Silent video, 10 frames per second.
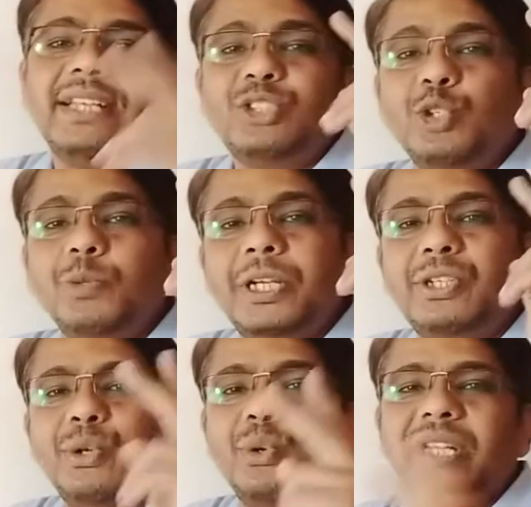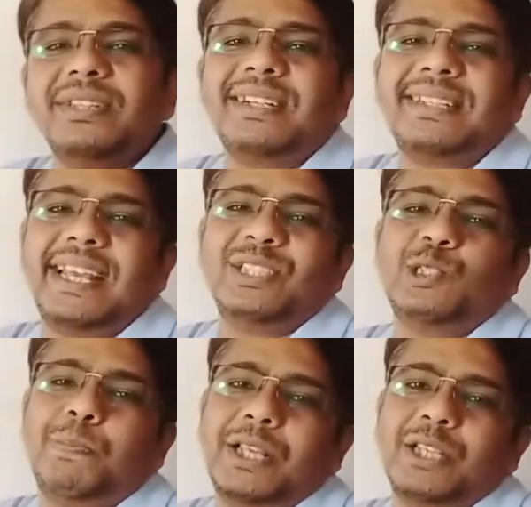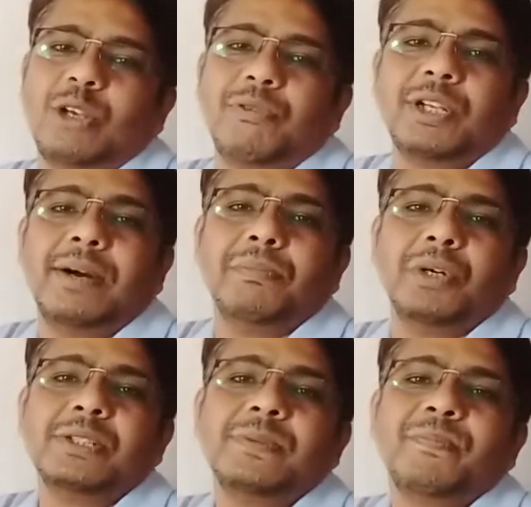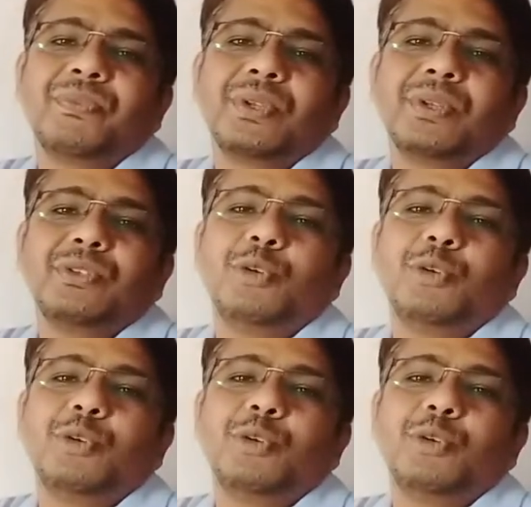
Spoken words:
there has to be 2 in the tens place of a number